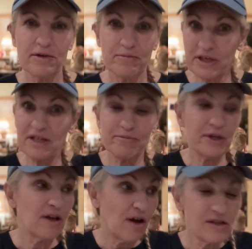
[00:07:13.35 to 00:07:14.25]

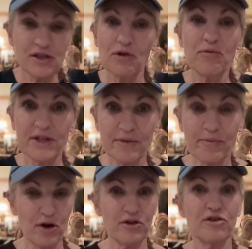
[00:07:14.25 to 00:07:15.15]
but also with a
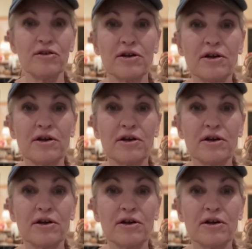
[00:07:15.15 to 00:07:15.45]
partner,